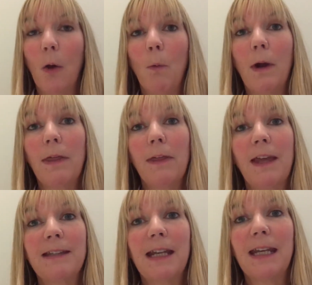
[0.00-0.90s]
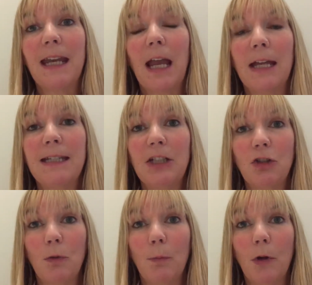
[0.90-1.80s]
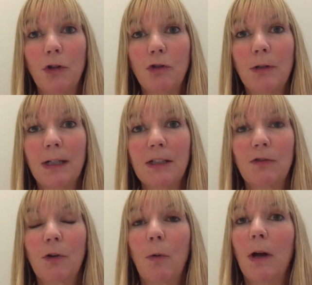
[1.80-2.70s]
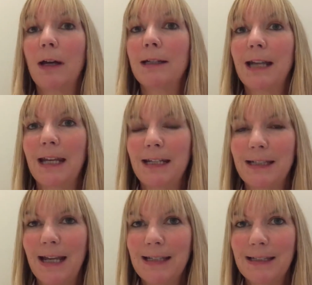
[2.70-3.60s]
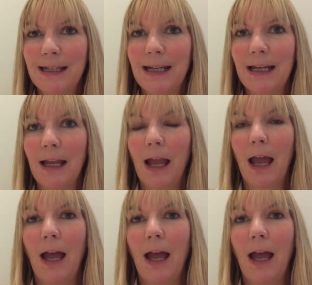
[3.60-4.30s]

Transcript: Whether there's any additional monitoring that's required, any testing.